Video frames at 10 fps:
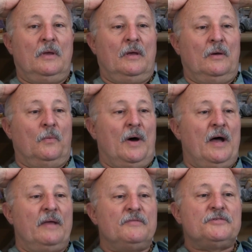Uh,
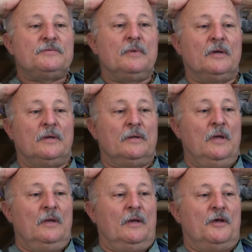wives, uh,
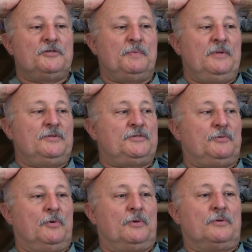husbands,
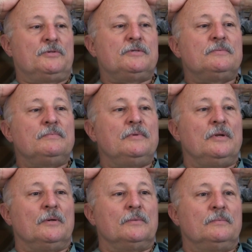daughters,
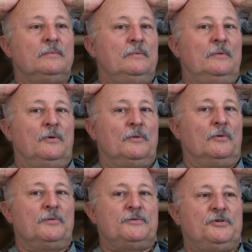you know, old,
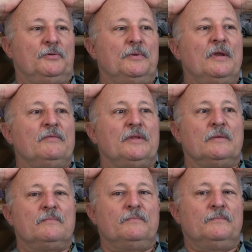old children, everything.